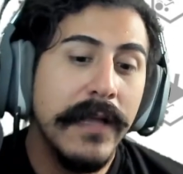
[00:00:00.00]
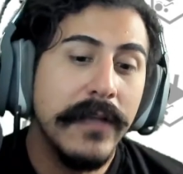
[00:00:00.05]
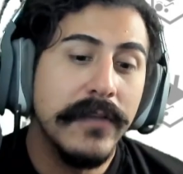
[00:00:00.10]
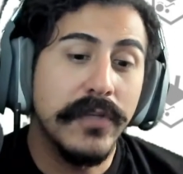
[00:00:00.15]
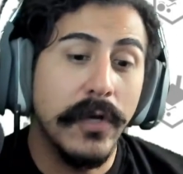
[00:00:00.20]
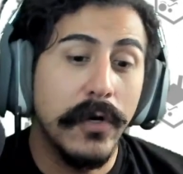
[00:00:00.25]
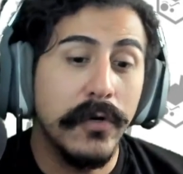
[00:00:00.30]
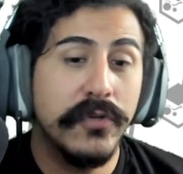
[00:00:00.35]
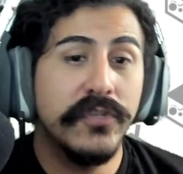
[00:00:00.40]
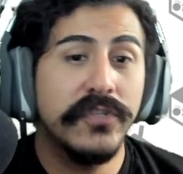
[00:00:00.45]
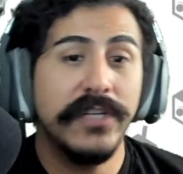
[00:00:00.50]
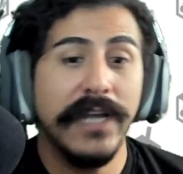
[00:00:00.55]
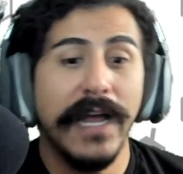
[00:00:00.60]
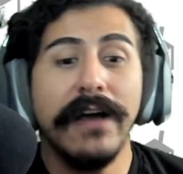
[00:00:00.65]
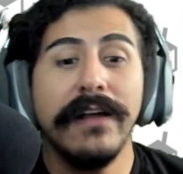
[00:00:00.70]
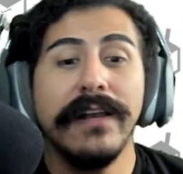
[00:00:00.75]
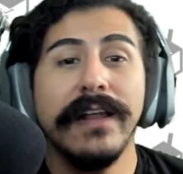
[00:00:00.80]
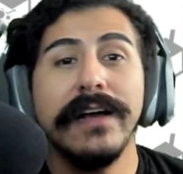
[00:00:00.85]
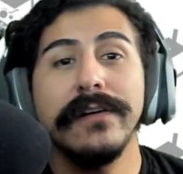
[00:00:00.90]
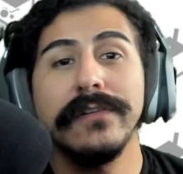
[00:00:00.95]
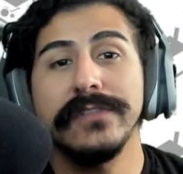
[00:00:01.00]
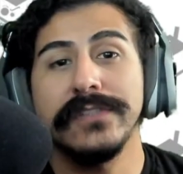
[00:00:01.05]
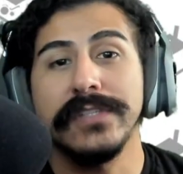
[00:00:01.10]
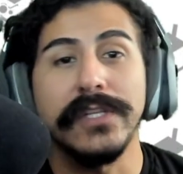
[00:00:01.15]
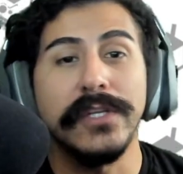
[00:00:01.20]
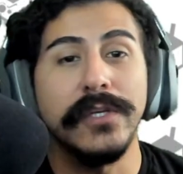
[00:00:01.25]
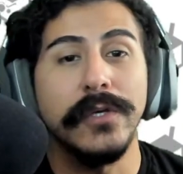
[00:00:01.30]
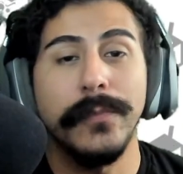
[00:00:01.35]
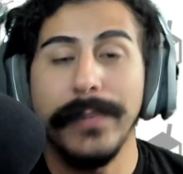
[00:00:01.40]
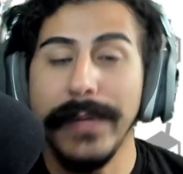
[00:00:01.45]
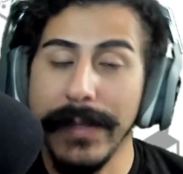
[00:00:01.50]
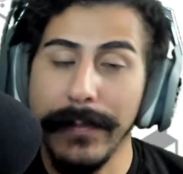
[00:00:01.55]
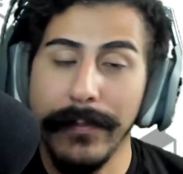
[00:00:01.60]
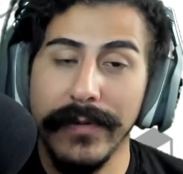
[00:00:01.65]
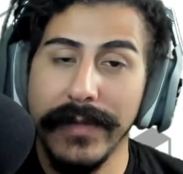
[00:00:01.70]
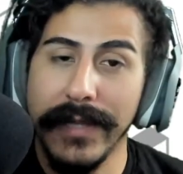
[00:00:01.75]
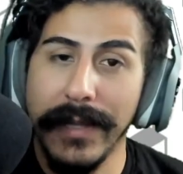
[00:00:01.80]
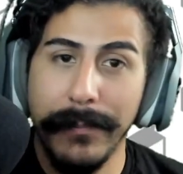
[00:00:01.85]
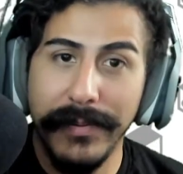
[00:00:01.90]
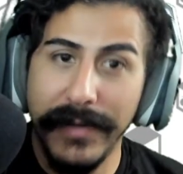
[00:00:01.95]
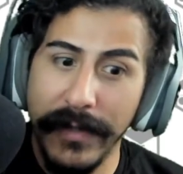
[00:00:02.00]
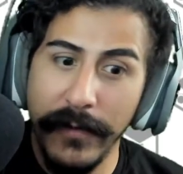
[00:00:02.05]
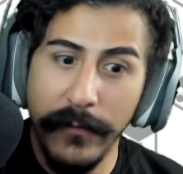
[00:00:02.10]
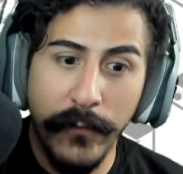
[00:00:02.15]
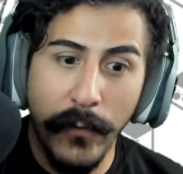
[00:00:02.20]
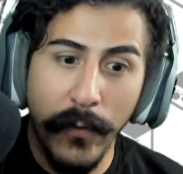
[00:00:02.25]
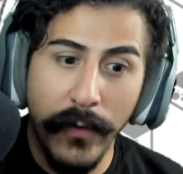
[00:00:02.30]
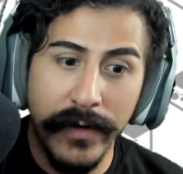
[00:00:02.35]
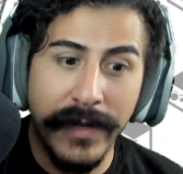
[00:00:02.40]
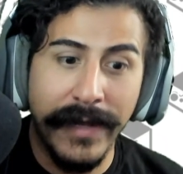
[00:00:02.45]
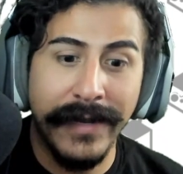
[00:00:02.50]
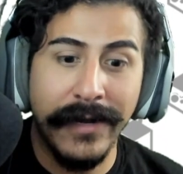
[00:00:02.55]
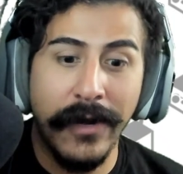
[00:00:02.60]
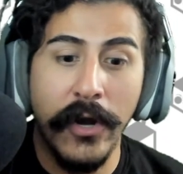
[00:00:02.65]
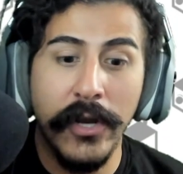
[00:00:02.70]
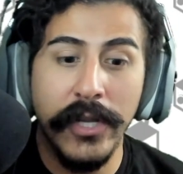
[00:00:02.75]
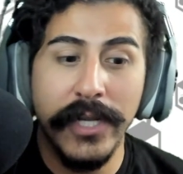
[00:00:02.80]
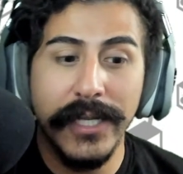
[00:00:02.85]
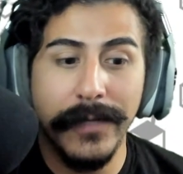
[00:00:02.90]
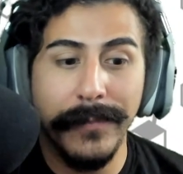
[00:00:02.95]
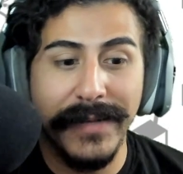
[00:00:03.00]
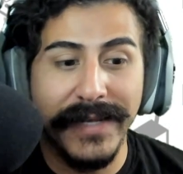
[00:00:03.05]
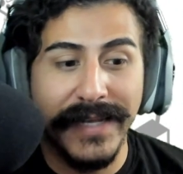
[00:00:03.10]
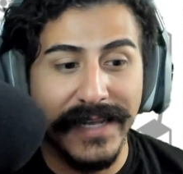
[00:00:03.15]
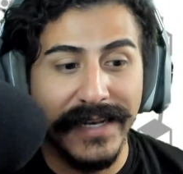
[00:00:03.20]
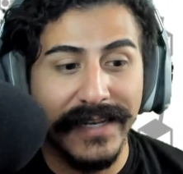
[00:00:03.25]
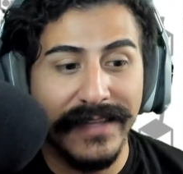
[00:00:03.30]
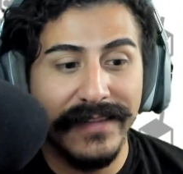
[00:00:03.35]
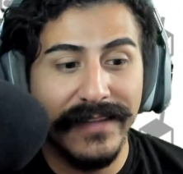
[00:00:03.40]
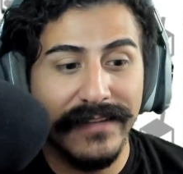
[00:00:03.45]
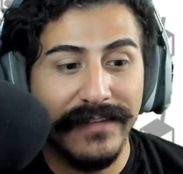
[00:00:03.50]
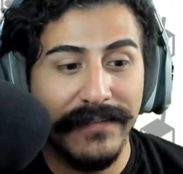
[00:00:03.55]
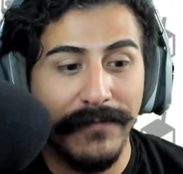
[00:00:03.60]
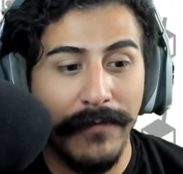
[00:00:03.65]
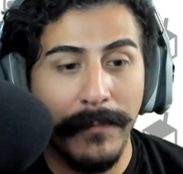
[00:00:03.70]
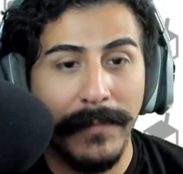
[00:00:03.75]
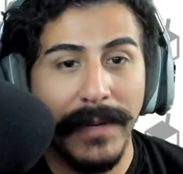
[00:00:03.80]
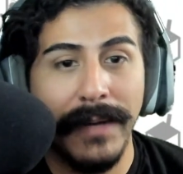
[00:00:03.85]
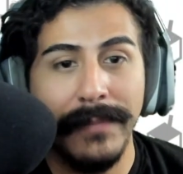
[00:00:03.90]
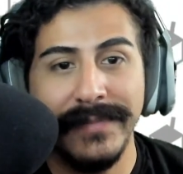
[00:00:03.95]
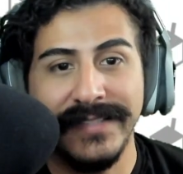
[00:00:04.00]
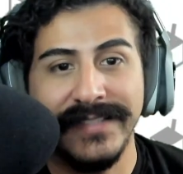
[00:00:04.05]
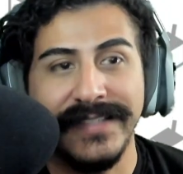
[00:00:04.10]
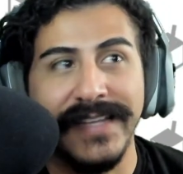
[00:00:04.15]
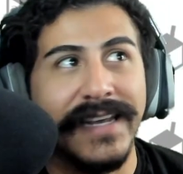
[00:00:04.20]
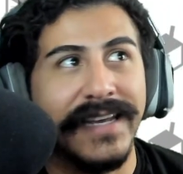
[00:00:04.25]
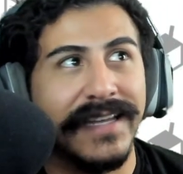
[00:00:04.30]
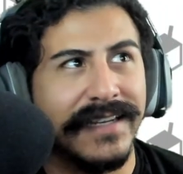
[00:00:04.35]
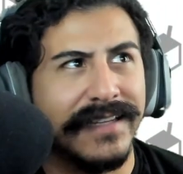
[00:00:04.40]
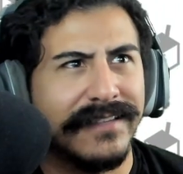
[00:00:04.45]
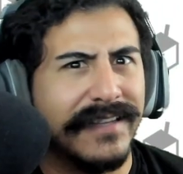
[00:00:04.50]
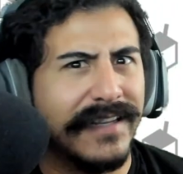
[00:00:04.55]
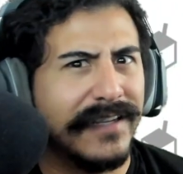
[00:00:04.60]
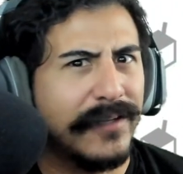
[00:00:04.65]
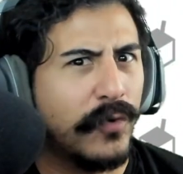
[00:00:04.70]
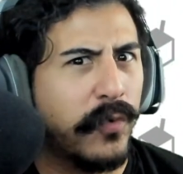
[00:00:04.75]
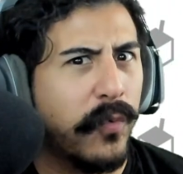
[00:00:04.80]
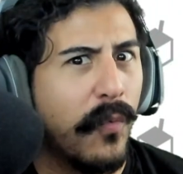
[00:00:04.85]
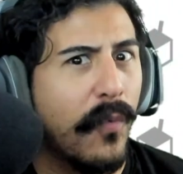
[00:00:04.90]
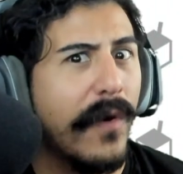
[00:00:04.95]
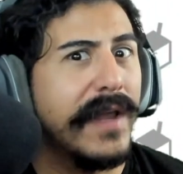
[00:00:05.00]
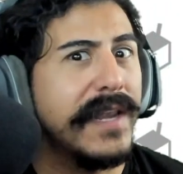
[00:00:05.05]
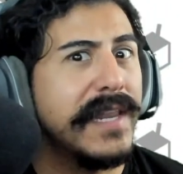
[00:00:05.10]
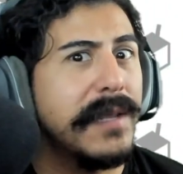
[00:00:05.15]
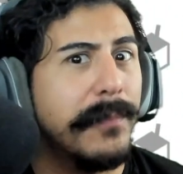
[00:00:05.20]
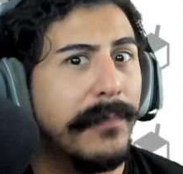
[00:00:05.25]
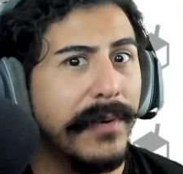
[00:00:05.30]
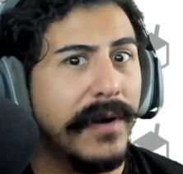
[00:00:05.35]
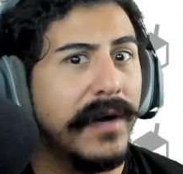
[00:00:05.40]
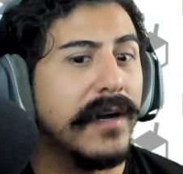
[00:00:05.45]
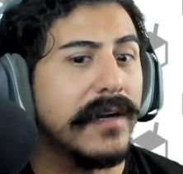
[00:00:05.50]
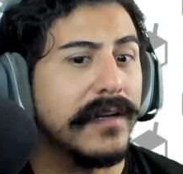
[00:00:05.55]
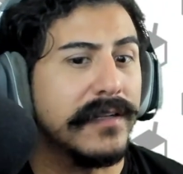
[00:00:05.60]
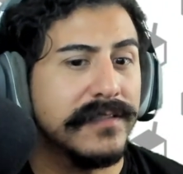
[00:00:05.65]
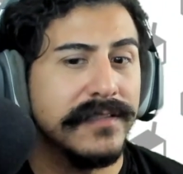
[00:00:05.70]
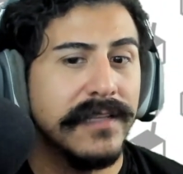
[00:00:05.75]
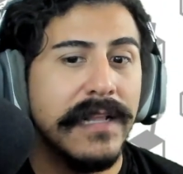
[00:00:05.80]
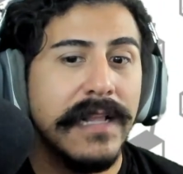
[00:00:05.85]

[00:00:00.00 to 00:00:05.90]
So shout out to you people that play Fortnite. Are you going to be getting this? If I'm not mistaken, it's like twenty bucks.